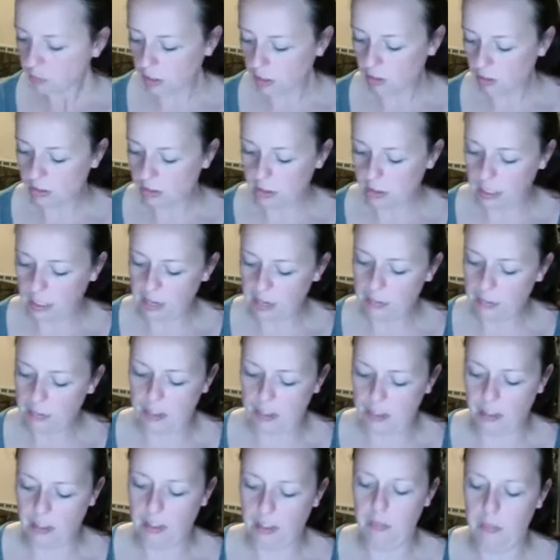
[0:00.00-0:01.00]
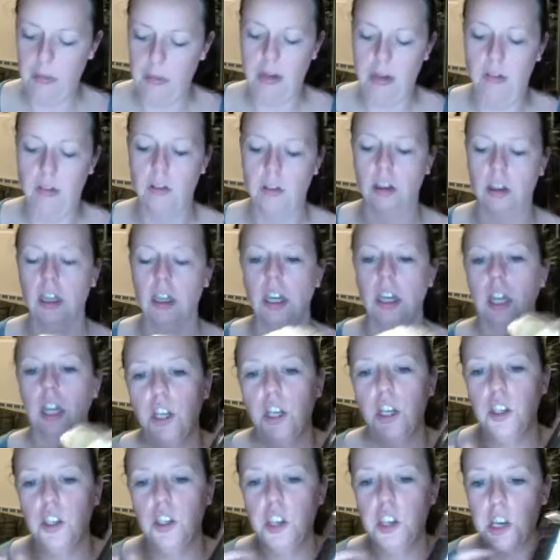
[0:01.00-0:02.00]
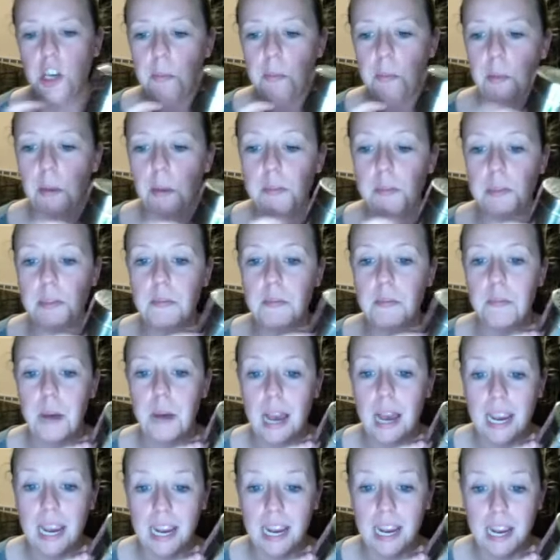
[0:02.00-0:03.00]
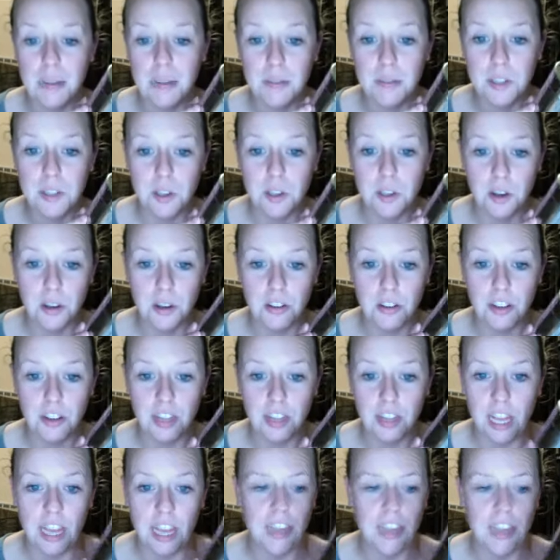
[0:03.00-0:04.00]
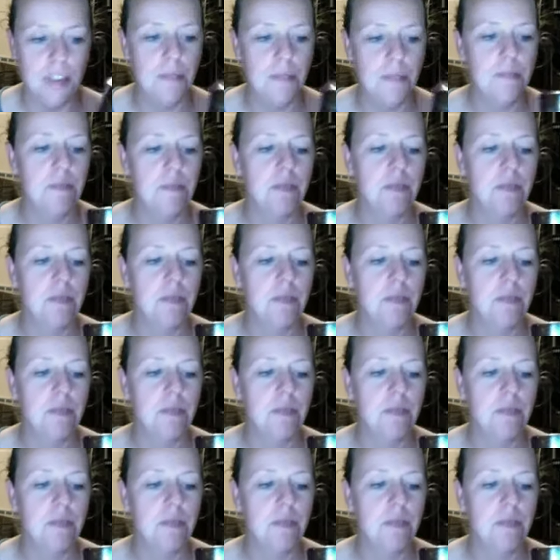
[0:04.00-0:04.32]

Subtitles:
Oh, I can't get the lid back on. You can pop some bicarb soda in there.